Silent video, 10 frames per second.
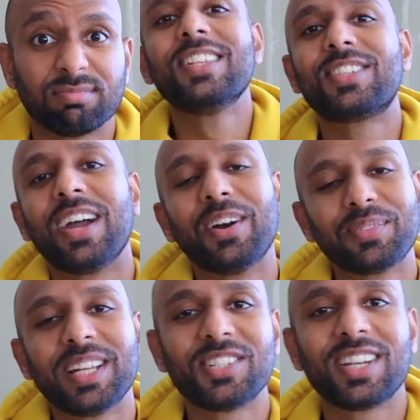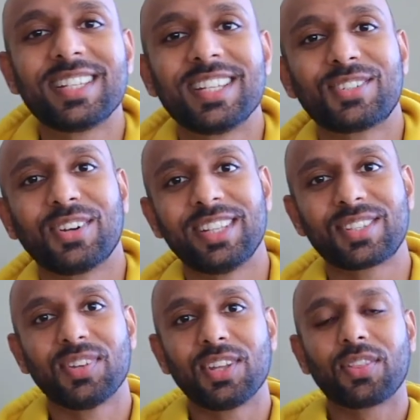So I hope that you guys enjoyed
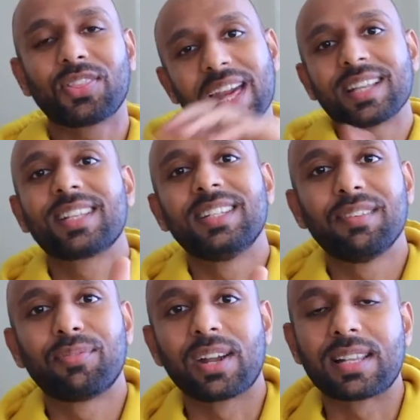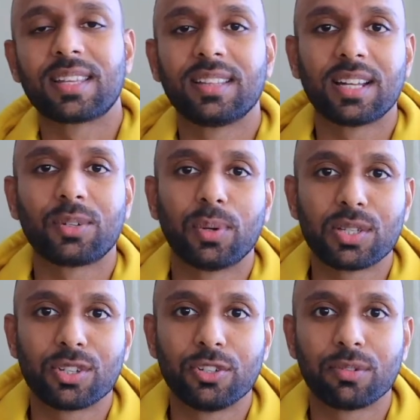this video. Thanks, Sandeep, for asking that
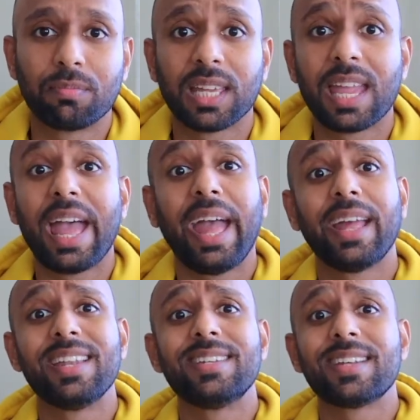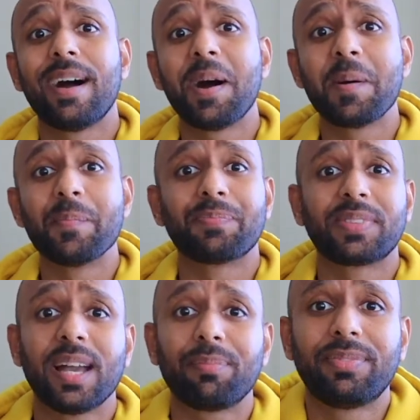question to me. And
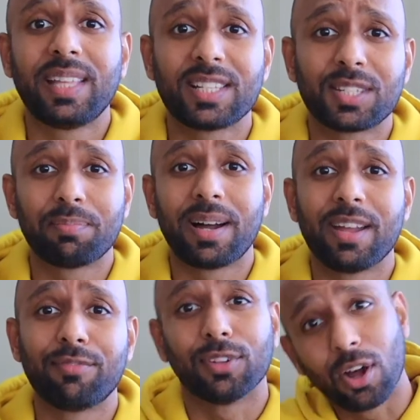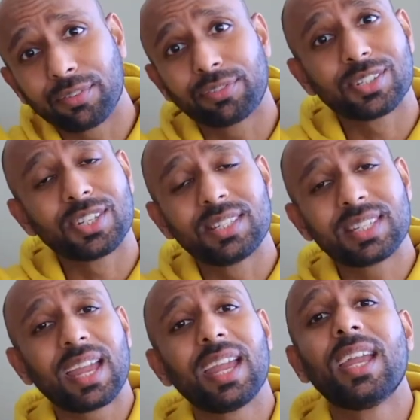yeah, that's my vlog for
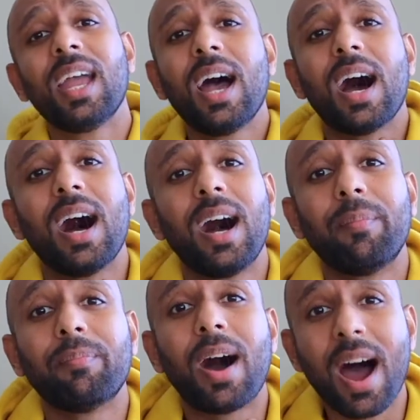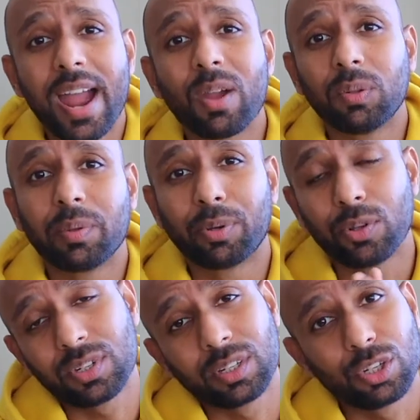today. I will be
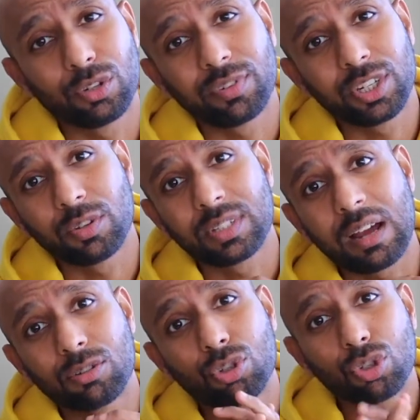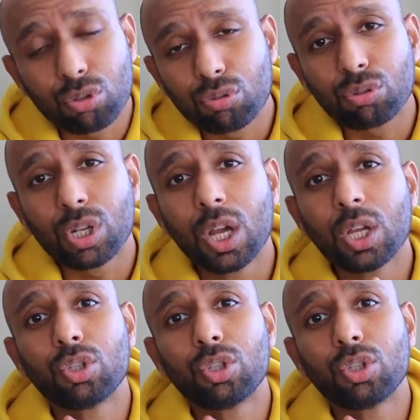posting new videos out soon.